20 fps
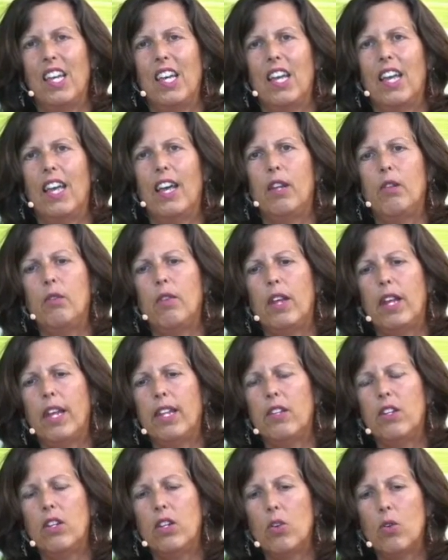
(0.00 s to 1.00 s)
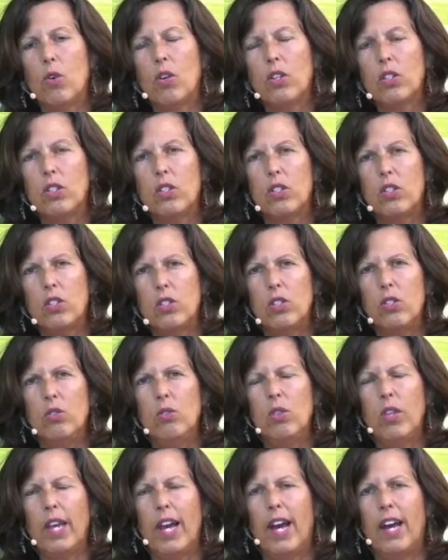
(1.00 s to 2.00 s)
And in order to
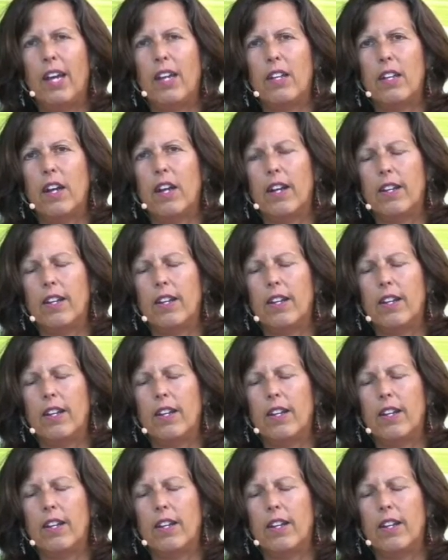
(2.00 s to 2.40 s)
do that,